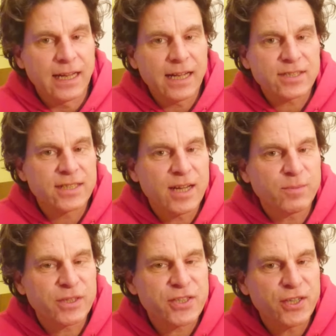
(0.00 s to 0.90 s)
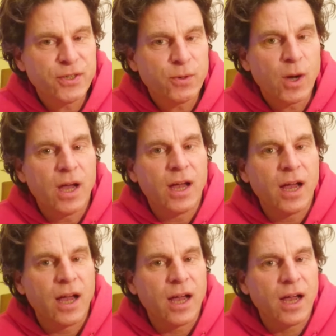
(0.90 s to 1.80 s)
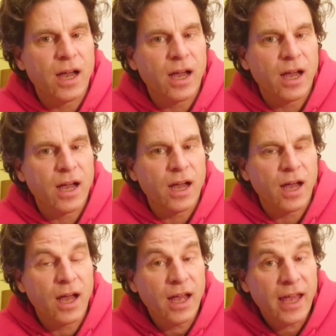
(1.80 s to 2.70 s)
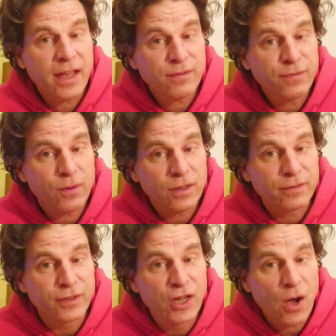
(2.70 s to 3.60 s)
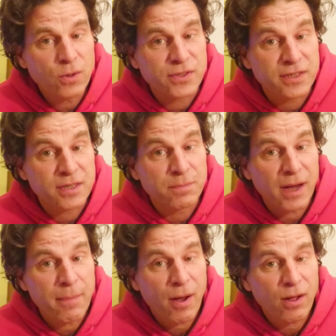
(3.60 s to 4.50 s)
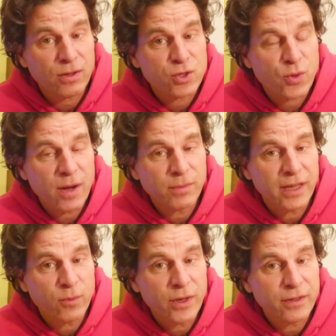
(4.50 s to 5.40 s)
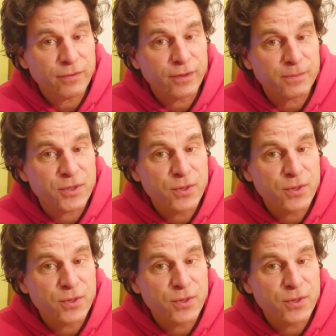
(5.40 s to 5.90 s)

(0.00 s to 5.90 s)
At number two, A Head Full of Ghosts by Paul Tremblay, winner from